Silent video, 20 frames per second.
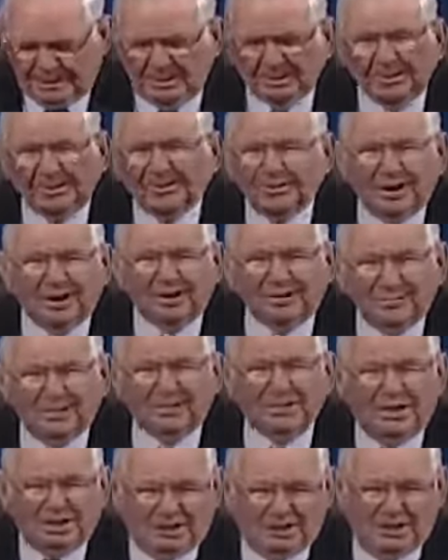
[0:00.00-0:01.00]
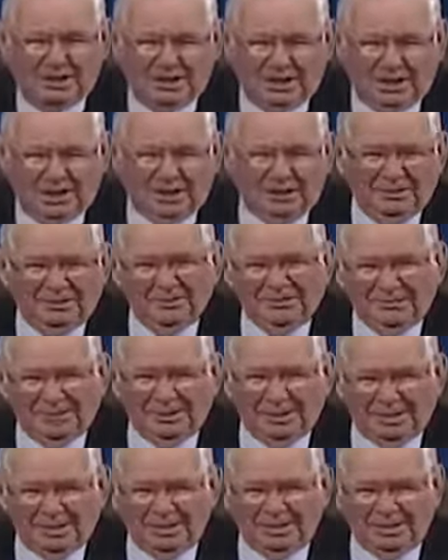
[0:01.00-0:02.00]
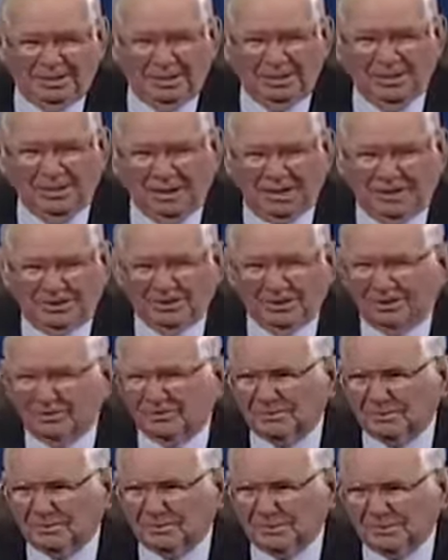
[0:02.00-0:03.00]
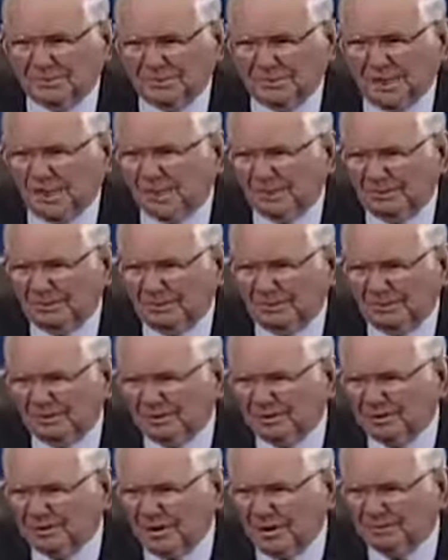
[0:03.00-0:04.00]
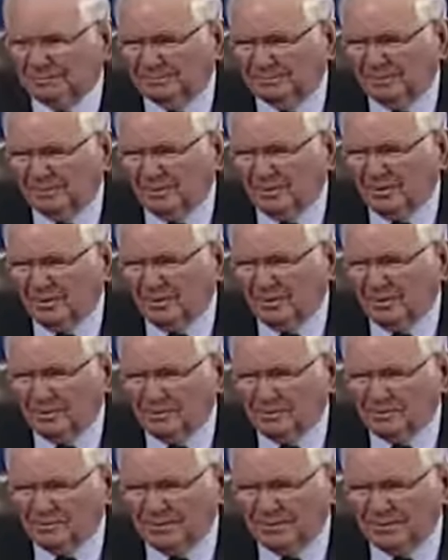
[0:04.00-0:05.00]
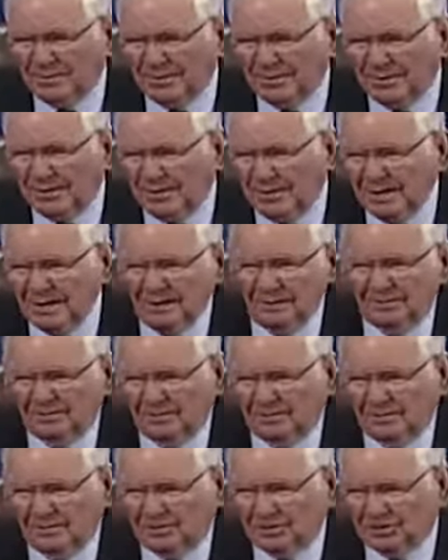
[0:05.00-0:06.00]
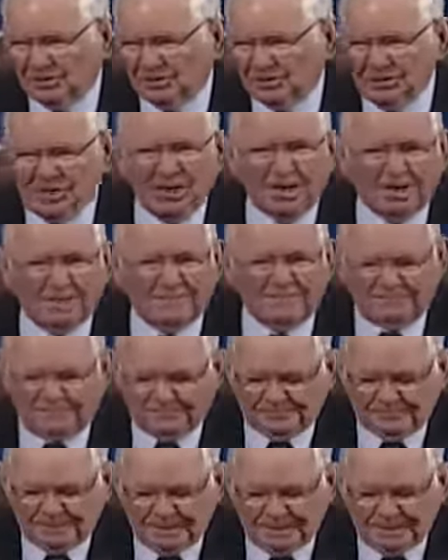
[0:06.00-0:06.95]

Uh, your documentation again, in case you didn't catch it, 2 Peter chapter 3, verse 10.